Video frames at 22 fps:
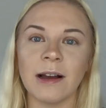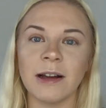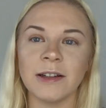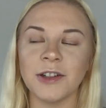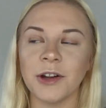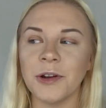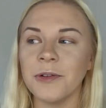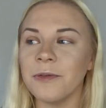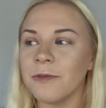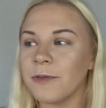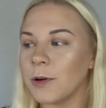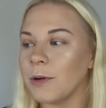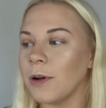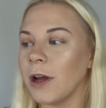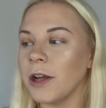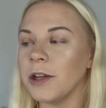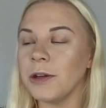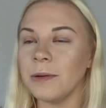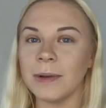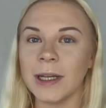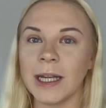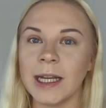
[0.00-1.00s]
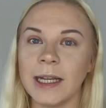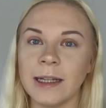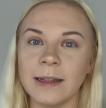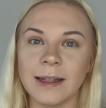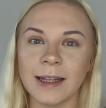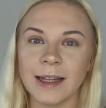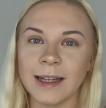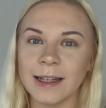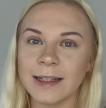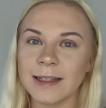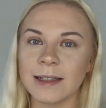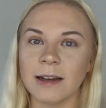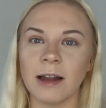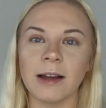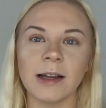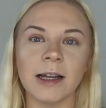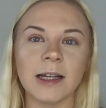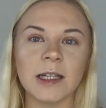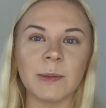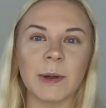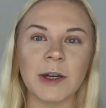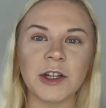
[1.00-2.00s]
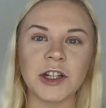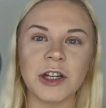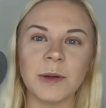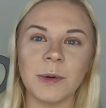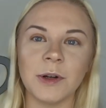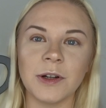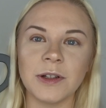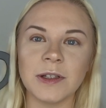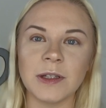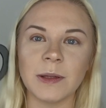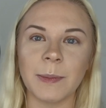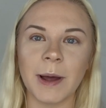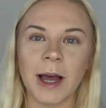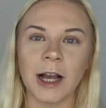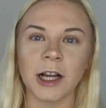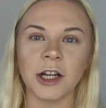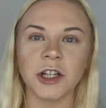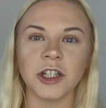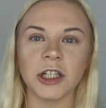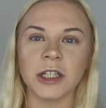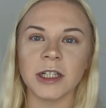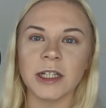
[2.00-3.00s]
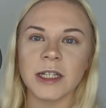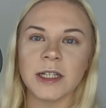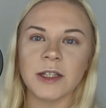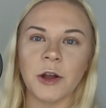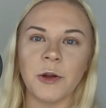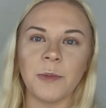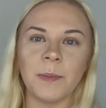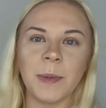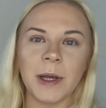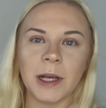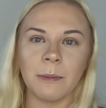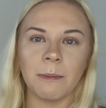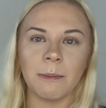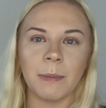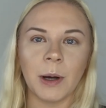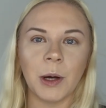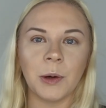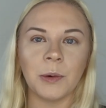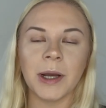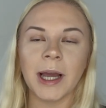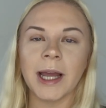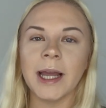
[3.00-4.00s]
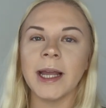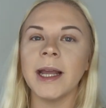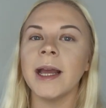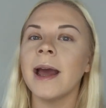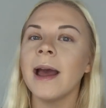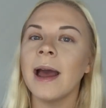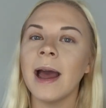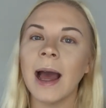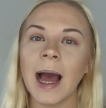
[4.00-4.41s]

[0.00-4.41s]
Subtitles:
I don't feel like you need this, like, especially because the packaging is so big and bulky.